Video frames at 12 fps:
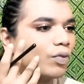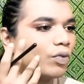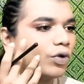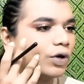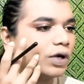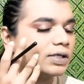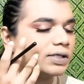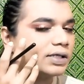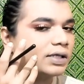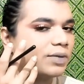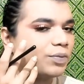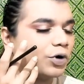You can see
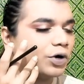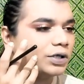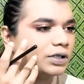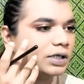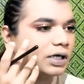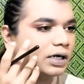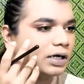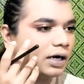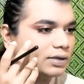the point here,